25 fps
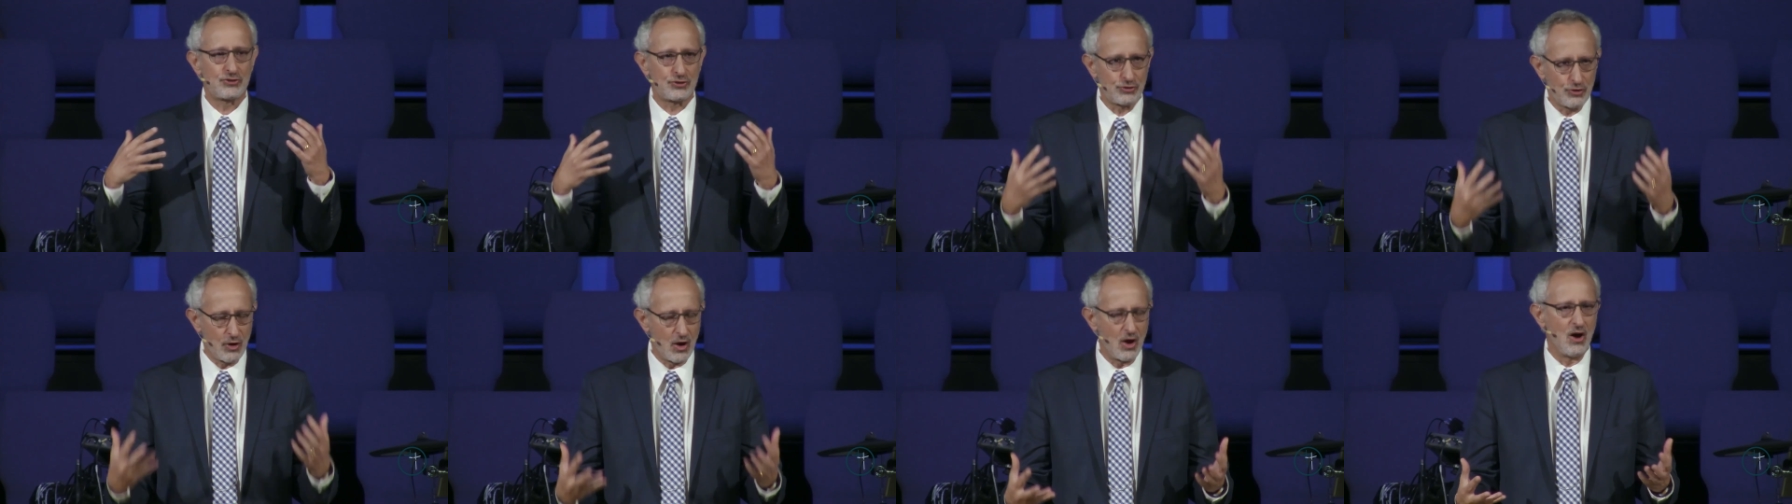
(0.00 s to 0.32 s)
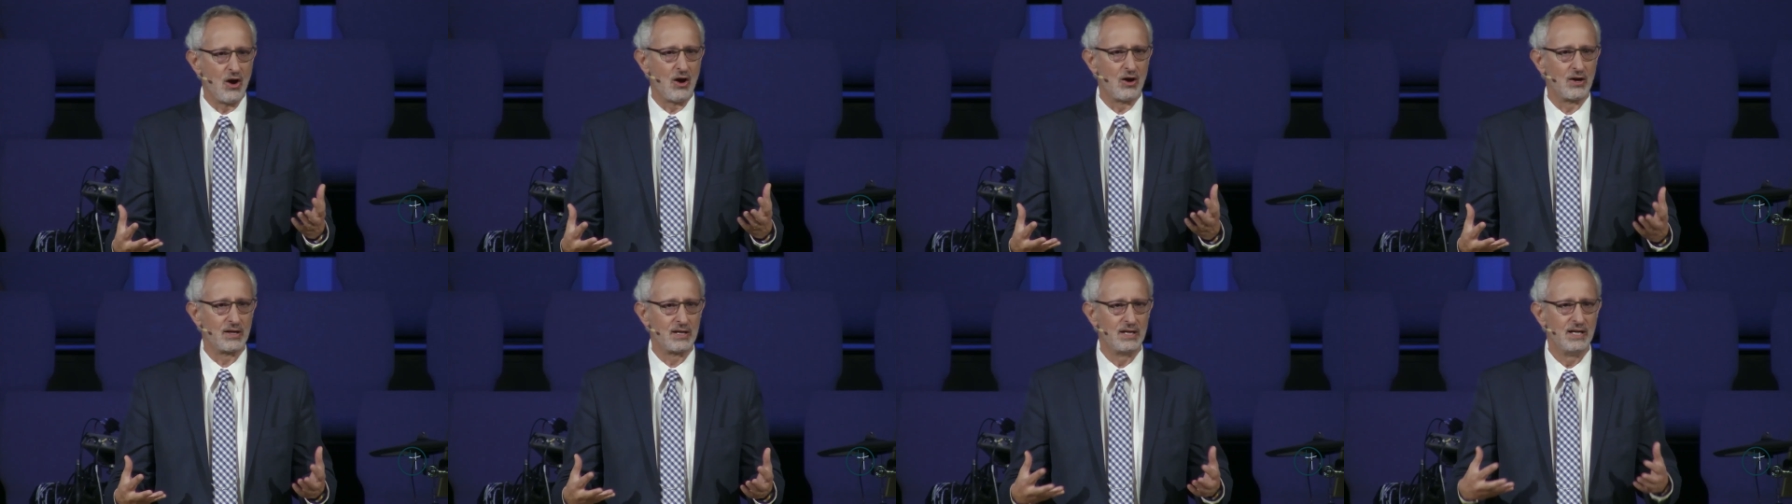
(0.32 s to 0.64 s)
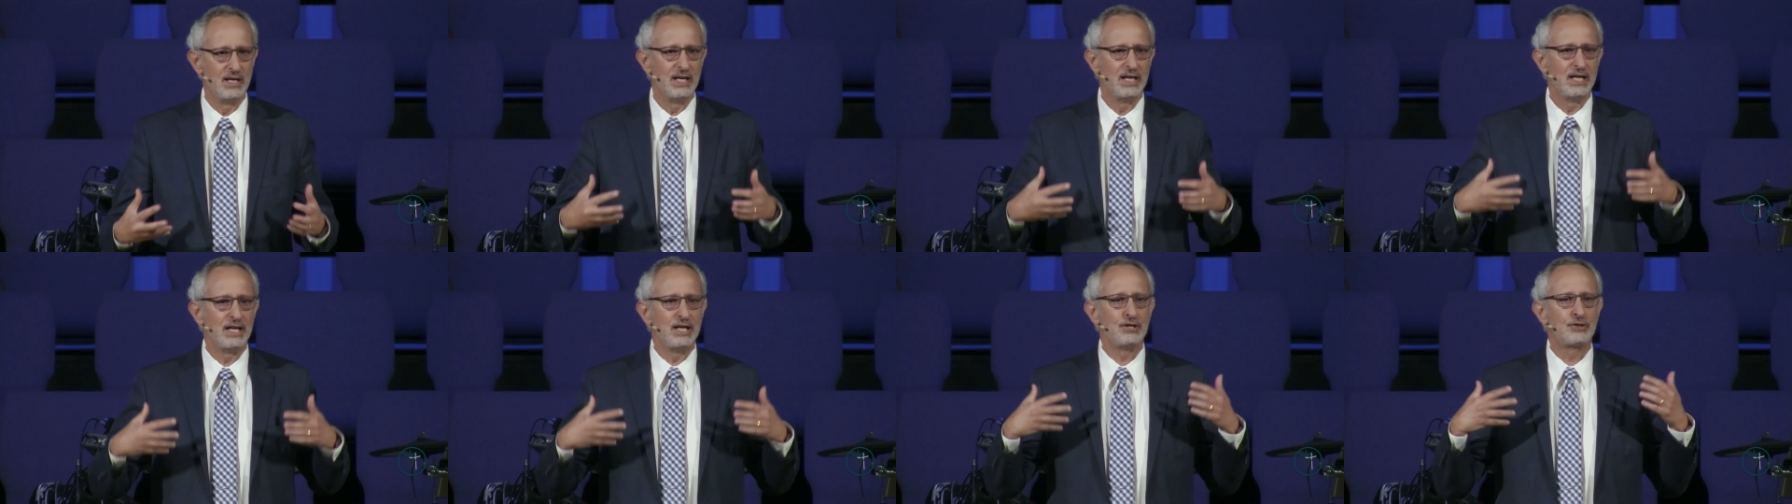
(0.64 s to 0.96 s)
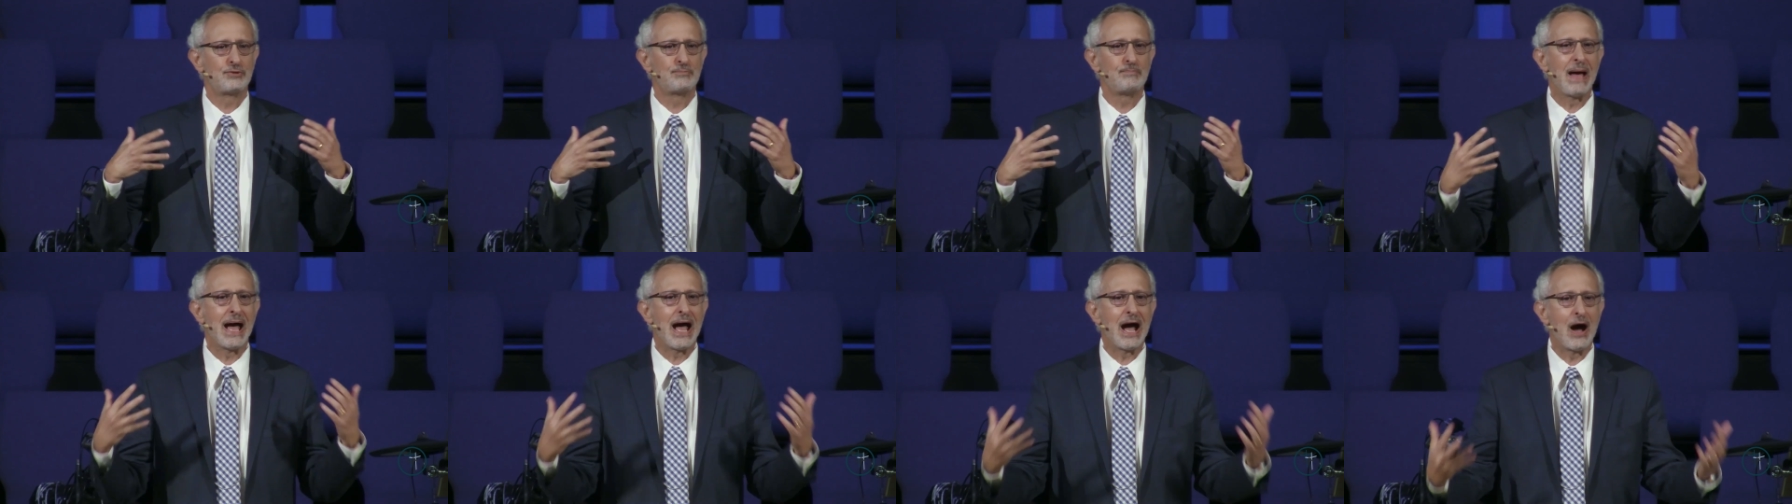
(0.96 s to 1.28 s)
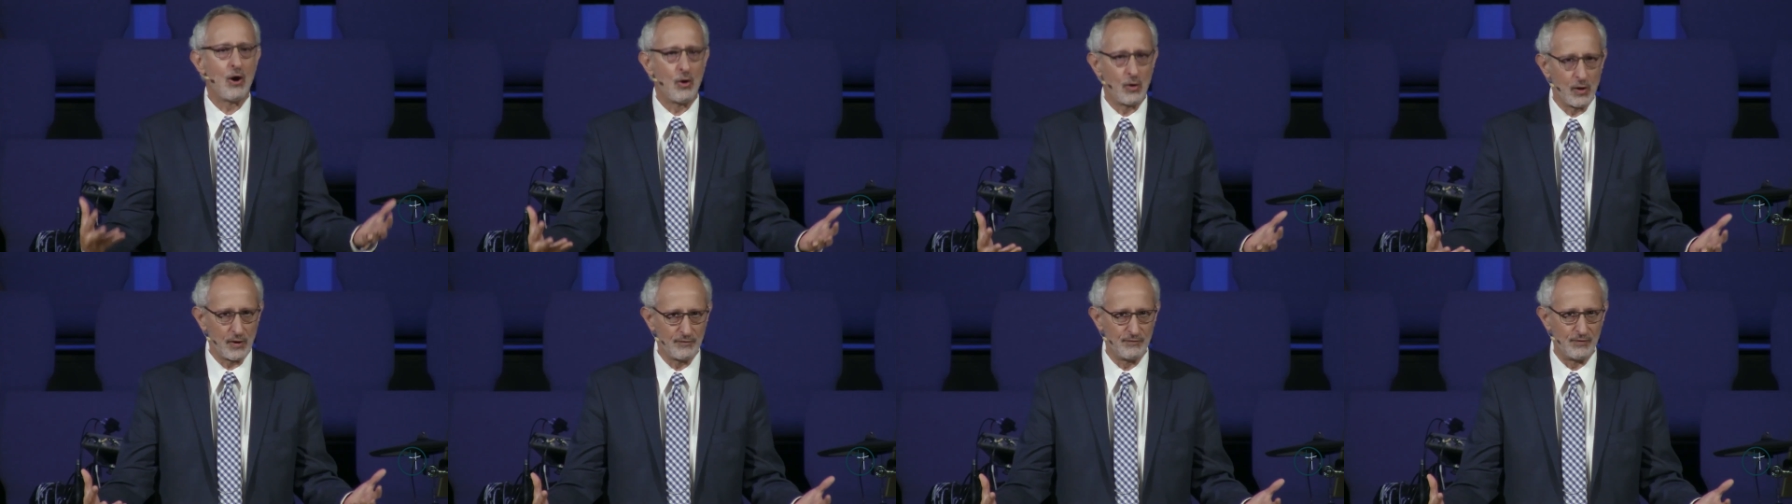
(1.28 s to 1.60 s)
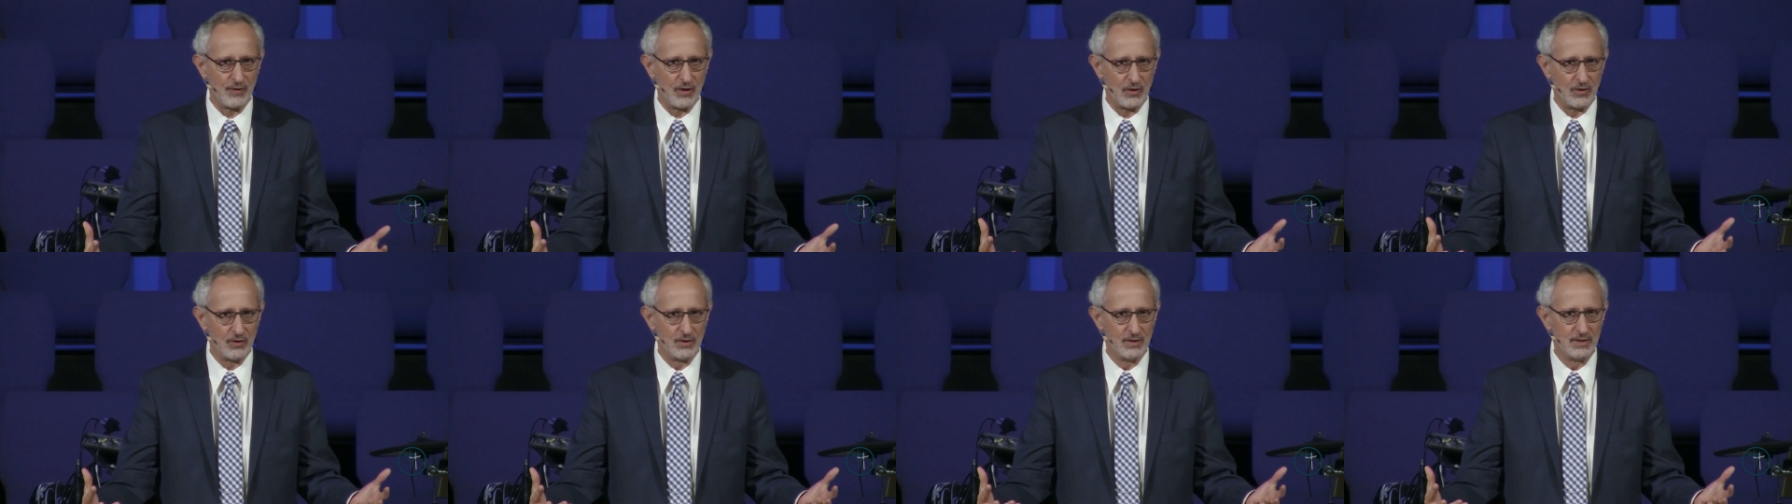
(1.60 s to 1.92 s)
strong, he's
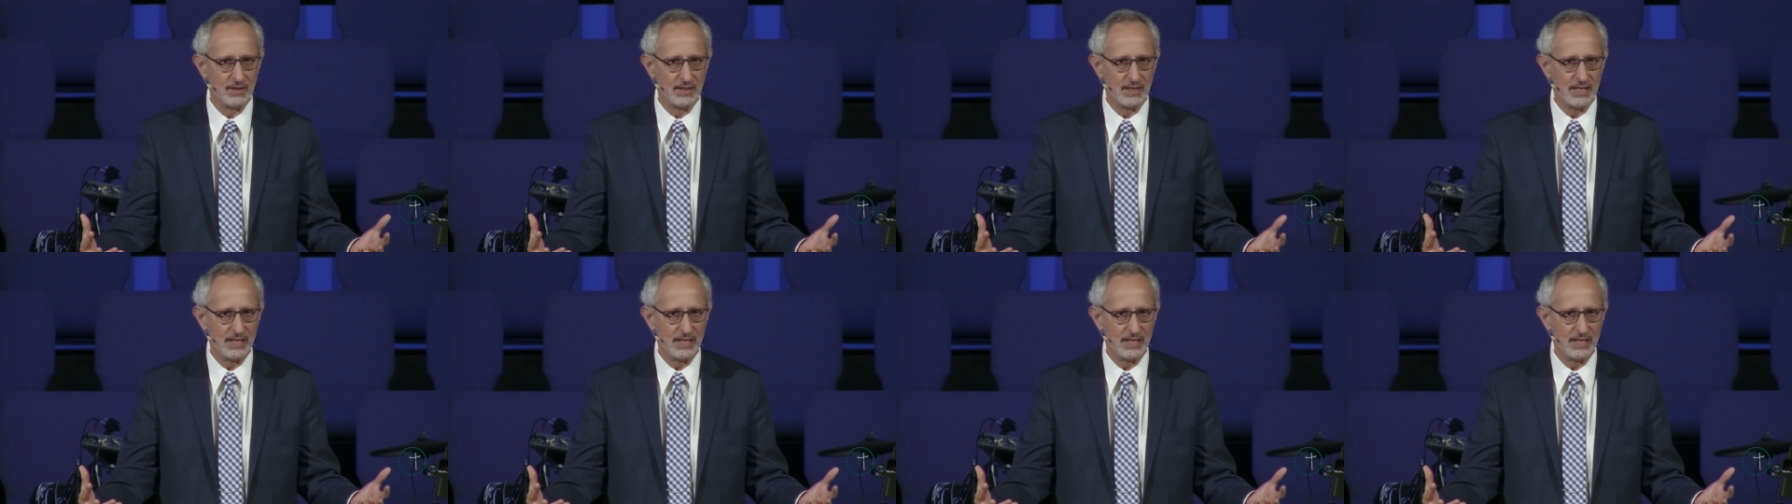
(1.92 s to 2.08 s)
powerful,